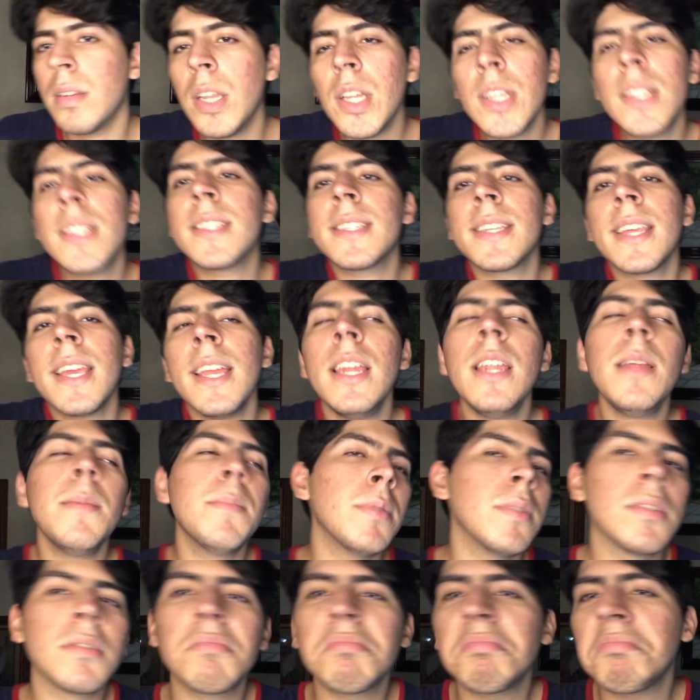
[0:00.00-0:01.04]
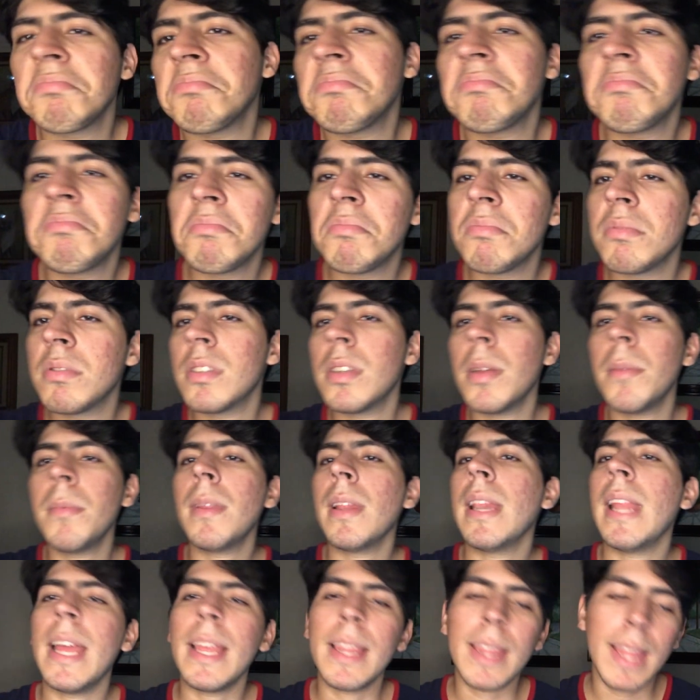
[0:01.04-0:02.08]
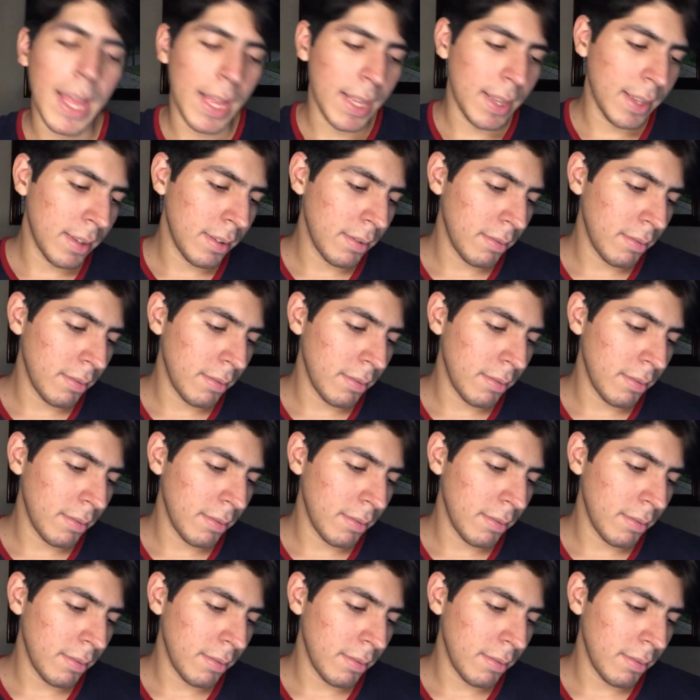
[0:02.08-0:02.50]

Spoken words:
Not skinny, but something like that.